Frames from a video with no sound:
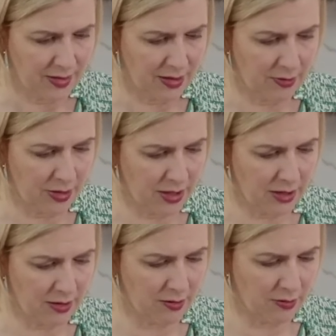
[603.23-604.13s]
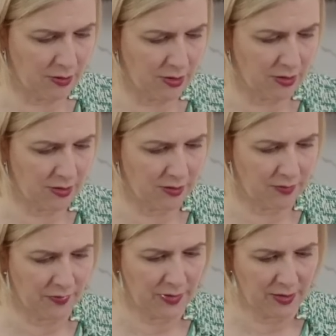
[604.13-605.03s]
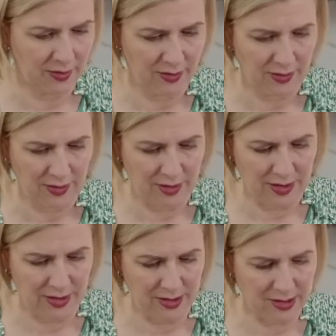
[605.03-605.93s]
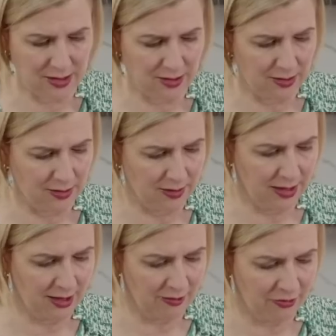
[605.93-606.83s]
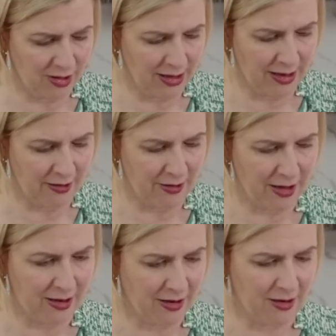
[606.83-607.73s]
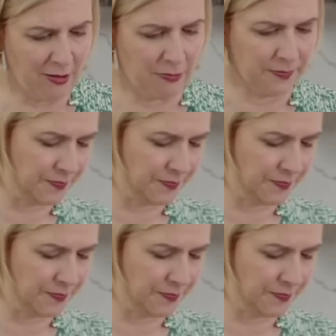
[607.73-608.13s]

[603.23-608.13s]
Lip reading: There we go. Nice even layer there.